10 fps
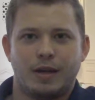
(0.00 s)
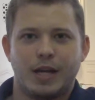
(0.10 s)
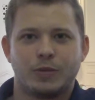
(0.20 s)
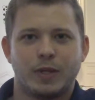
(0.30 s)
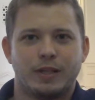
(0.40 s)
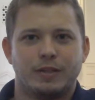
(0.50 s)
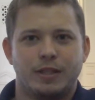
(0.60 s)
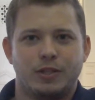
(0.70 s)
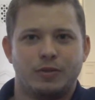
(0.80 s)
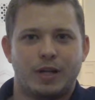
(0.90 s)
As we
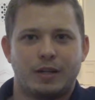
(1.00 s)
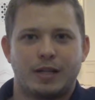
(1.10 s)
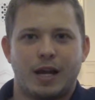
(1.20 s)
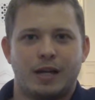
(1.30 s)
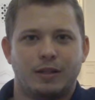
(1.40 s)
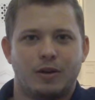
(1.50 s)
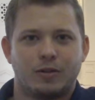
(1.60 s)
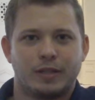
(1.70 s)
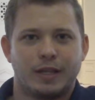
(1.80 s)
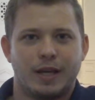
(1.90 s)
continue in our
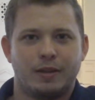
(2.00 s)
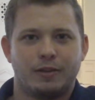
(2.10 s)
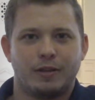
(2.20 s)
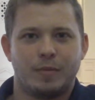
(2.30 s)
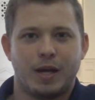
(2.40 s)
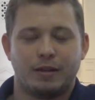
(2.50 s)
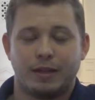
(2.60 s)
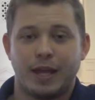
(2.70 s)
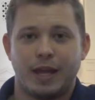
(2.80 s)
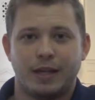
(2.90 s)
dialogue together about
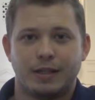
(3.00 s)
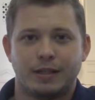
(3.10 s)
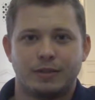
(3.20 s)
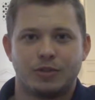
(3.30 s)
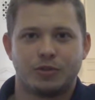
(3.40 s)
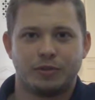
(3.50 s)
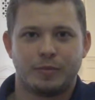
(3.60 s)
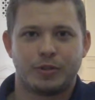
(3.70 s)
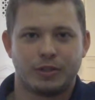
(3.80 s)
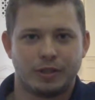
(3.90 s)
the canon and
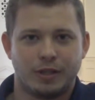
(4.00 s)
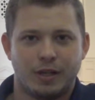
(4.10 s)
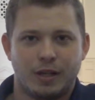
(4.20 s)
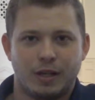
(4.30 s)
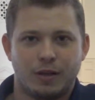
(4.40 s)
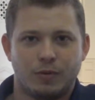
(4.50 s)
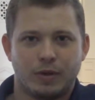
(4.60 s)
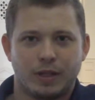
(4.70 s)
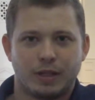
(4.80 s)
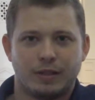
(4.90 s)
scripture, we're
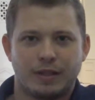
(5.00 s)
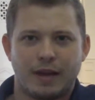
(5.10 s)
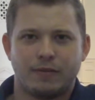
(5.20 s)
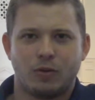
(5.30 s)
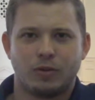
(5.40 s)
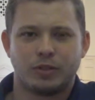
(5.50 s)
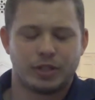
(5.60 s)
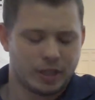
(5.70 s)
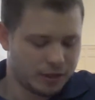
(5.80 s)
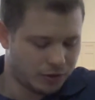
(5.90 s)
going to
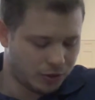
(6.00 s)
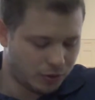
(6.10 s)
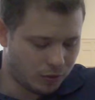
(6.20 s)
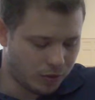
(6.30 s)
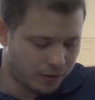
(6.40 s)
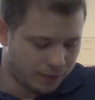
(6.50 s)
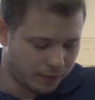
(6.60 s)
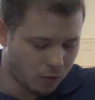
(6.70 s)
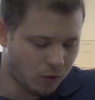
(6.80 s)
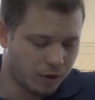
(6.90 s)
divulge into
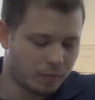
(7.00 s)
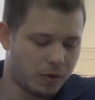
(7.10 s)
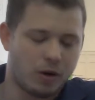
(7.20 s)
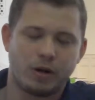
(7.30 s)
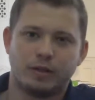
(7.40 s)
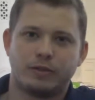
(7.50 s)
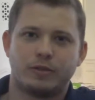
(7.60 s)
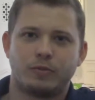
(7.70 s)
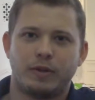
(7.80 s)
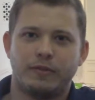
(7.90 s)
four
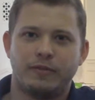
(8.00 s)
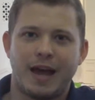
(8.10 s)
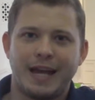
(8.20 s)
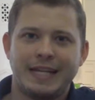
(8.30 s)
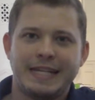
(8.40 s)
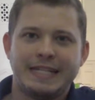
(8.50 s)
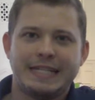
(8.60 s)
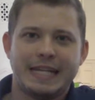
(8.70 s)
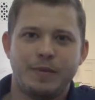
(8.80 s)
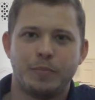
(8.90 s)
parts,
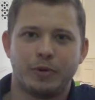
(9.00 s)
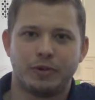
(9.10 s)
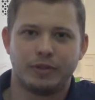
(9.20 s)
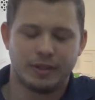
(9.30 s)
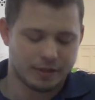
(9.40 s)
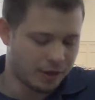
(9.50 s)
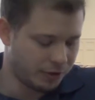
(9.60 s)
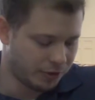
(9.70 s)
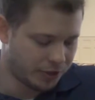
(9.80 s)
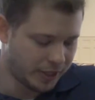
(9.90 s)
refining deeper this
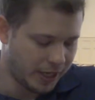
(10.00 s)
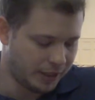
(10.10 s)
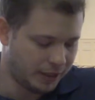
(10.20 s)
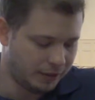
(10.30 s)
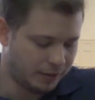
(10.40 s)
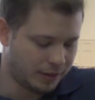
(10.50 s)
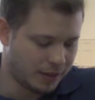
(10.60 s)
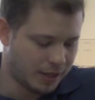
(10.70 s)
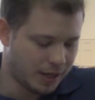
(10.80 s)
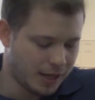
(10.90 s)
understanding.
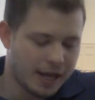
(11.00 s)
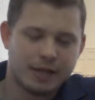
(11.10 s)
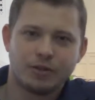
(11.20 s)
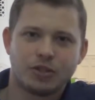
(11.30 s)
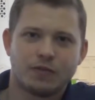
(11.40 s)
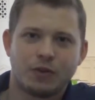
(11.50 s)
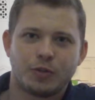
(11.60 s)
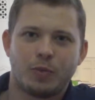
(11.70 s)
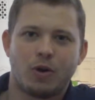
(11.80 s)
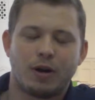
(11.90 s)
In this
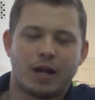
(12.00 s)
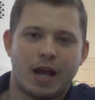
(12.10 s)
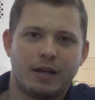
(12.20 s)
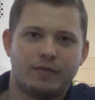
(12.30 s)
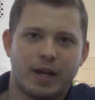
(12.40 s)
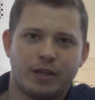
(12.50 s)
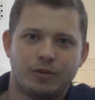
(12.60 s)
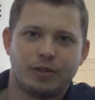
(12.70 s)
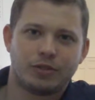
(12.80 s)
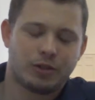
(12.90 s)
first part, I invite
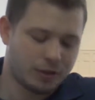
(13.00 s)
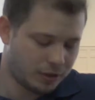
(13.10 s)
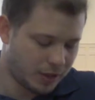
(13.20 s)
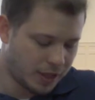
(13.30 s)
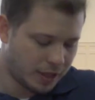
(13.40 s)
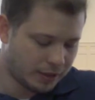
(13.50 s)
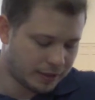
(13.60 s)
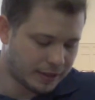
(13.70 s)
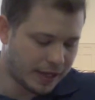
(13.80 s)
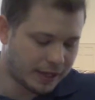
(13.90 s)
you to turn
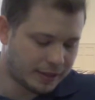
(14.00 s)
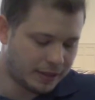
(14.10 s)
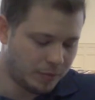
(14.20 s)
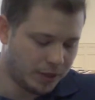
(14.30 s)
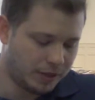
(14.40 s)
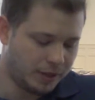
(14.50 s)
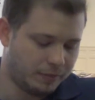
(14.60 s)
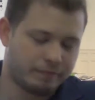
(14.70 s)
to 2 Timothy.